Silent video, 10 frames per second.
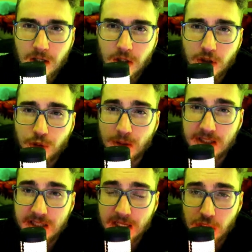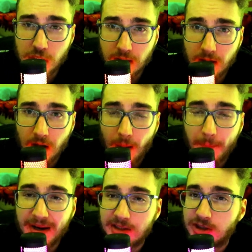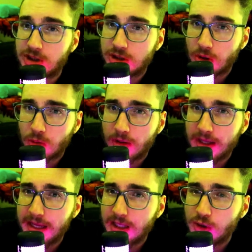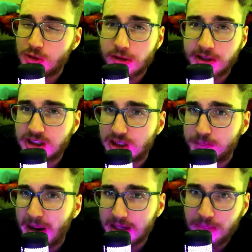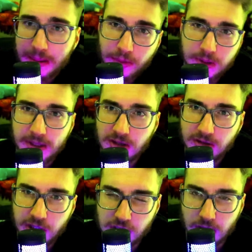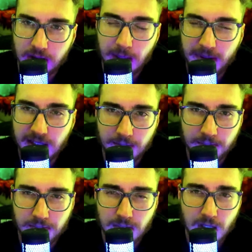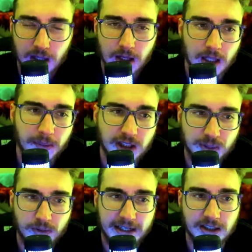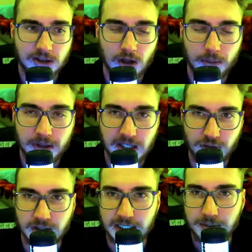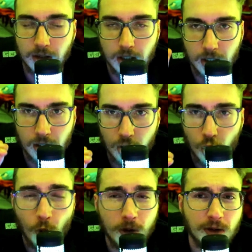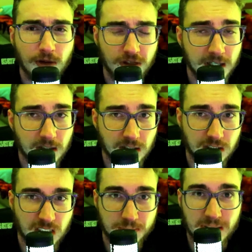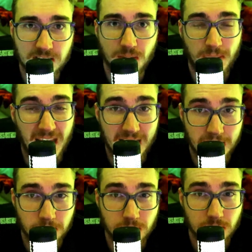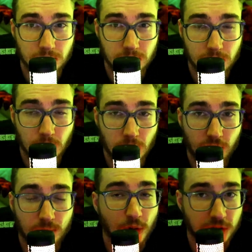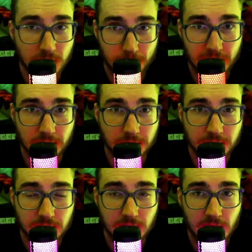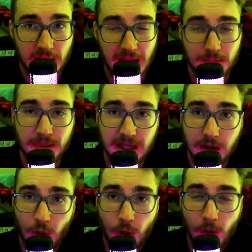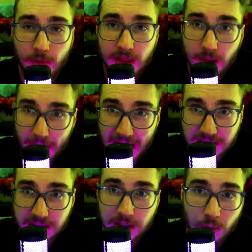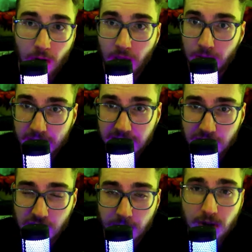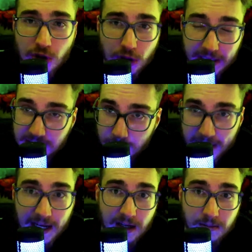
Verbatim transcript: tradition, but it's still you still expect people to be traditional. Let me let me explain this a little bit differently. Who do you think is expected to pay for most of the bills and be quote the masculine one in the relationship? Usually it's the man.